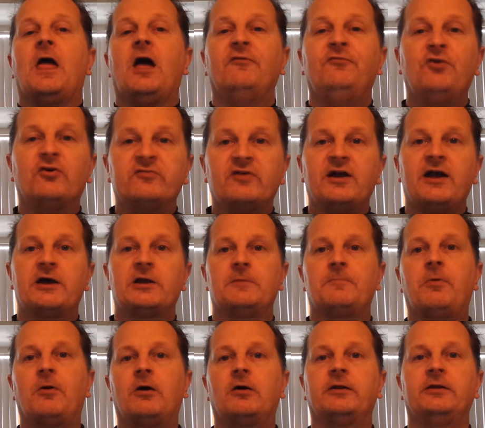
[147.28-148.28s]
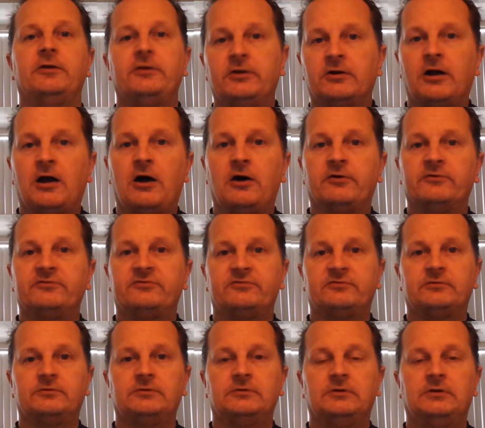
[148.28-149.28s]
Have you ever had a party at your
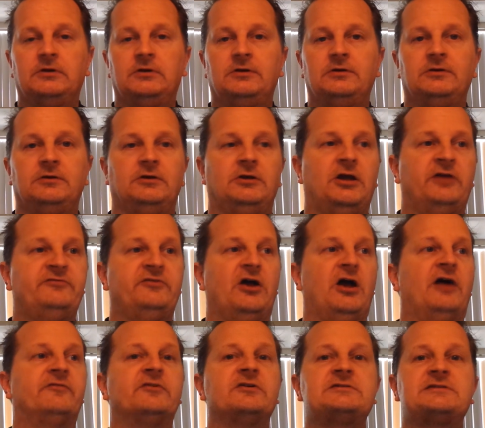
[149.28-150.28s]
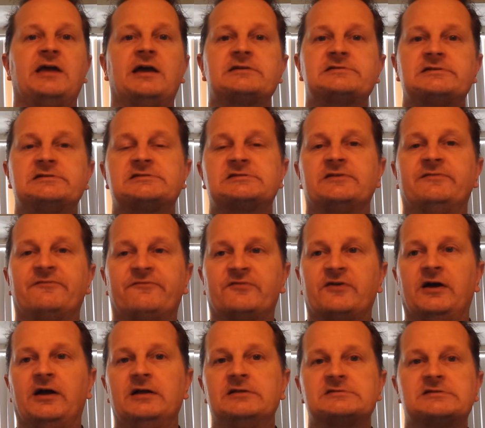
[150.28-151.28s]
house? Have you ever texted some
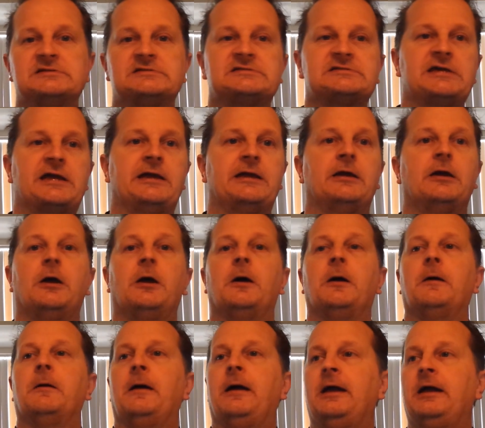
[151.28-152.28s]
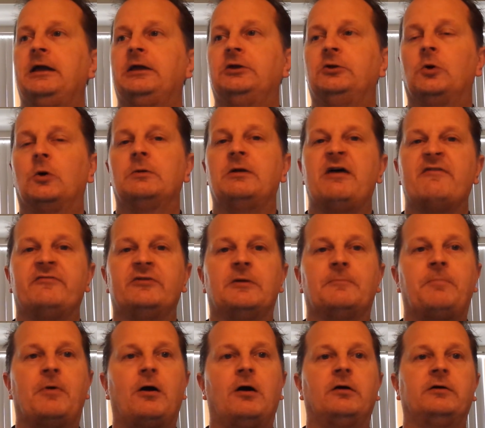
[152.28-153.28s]
friends and say, hey, you know what, having a
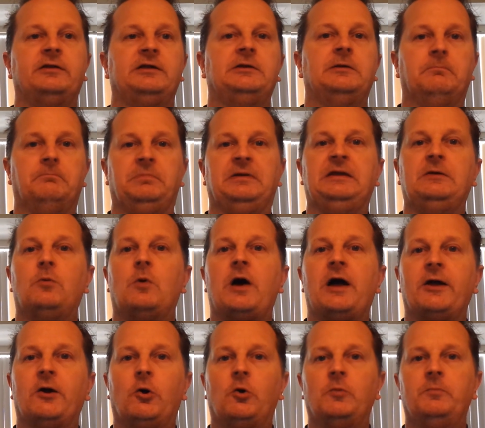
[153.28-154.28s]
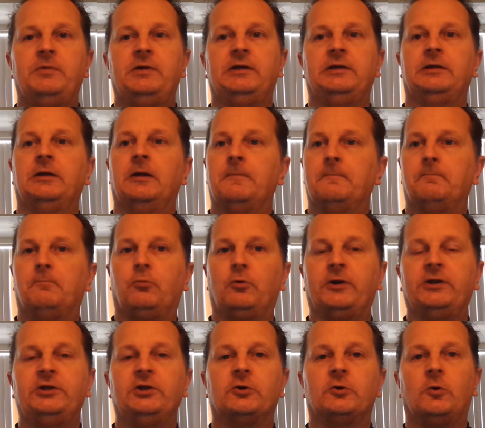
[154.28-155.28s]
party, BYOB,
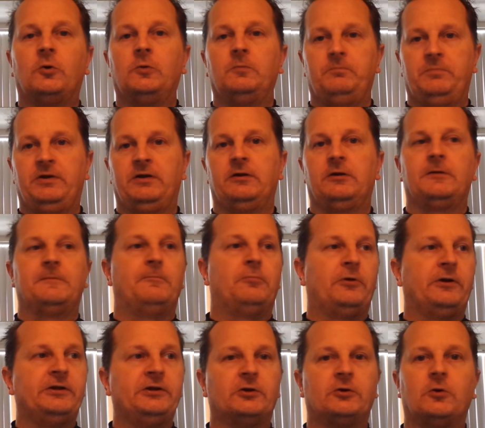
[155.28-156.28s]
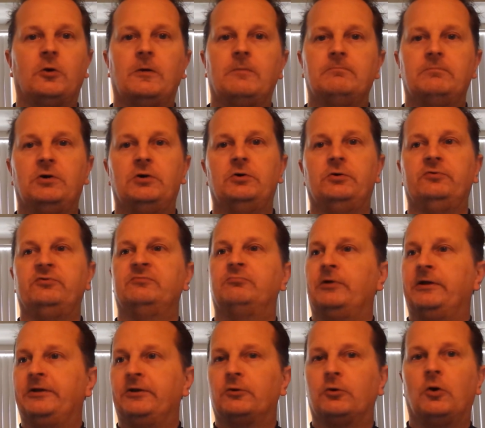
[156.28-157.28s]
bring your own beer, bring your own booze,
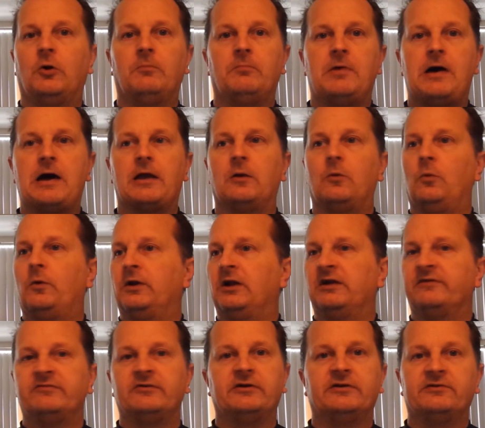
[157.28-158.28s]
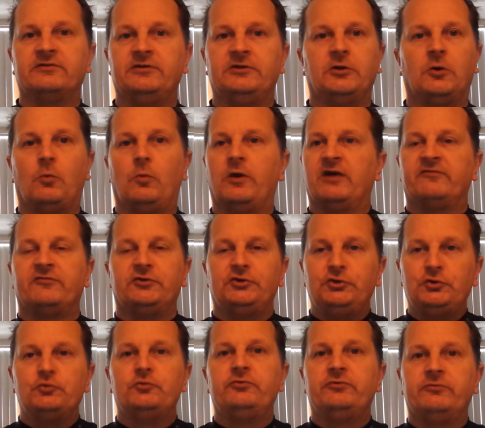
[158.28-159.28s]
bring your own bottle, whatever
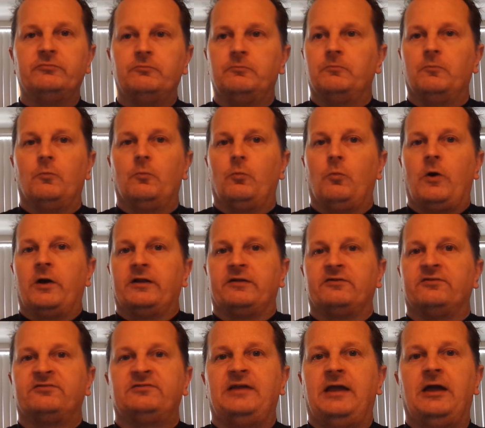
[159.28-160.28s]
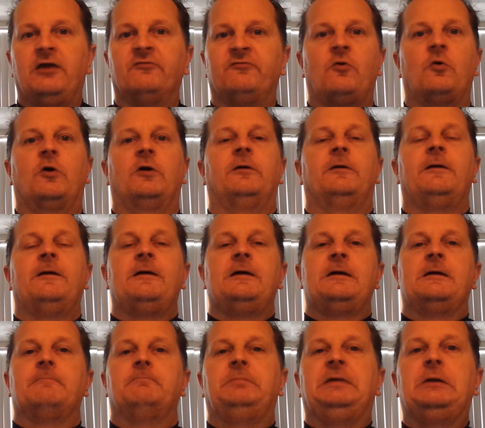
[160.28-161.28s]
you want it to stand for.
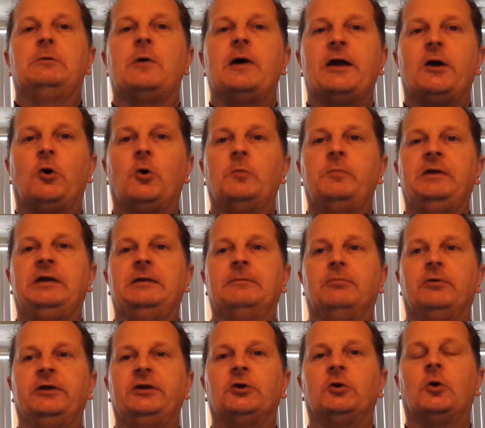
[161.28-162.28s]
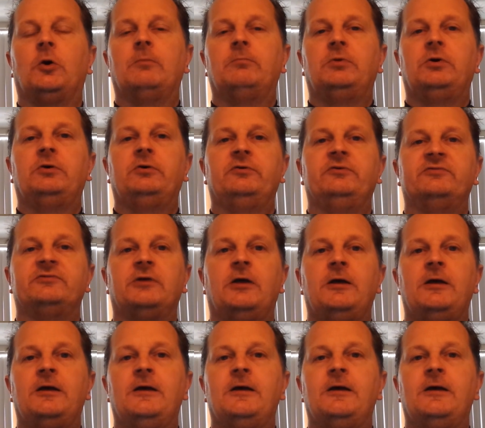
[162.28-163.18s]
BYOB, bring your own booze.